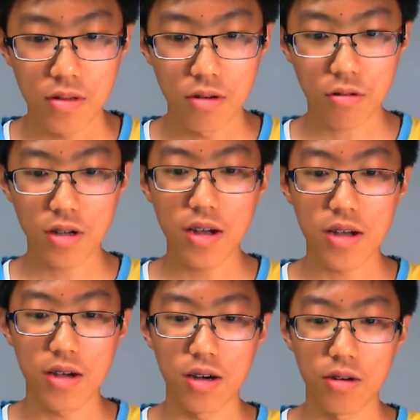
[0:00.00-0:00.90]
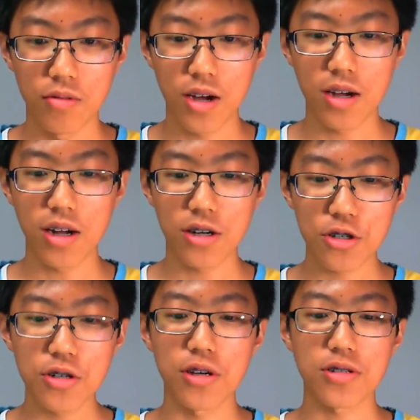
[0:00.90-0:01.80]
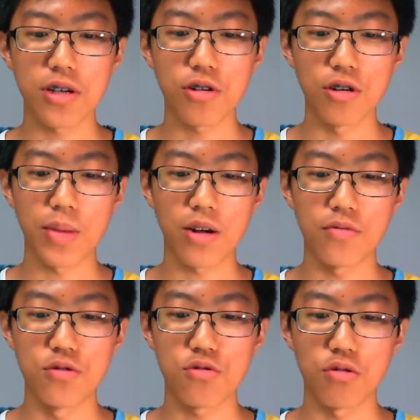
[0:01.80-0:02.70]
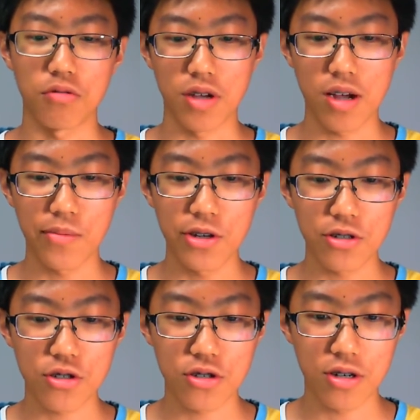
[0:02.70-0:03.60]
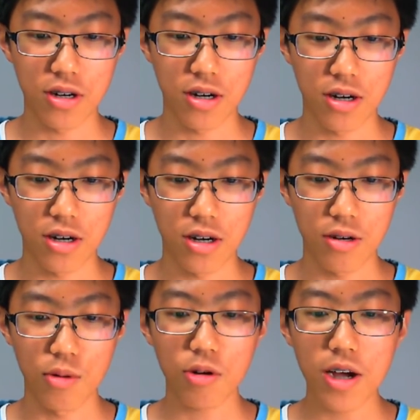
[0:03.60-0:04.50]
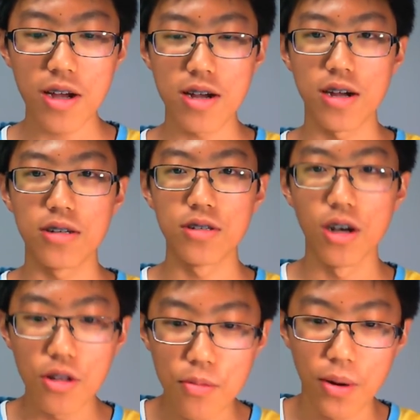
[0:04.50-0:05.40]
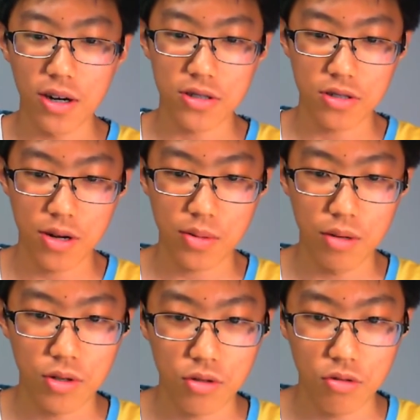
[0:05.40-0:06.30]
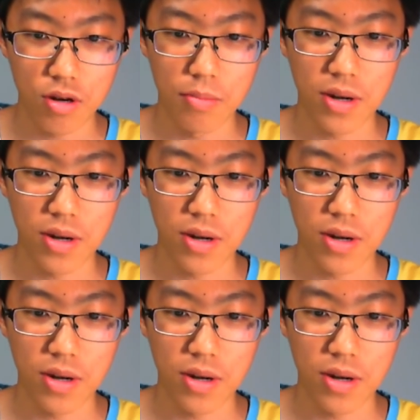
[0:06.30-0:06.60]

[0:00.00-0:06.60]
Okay, that actually does a good amount of neutral damage. Okay, another body slam coming through on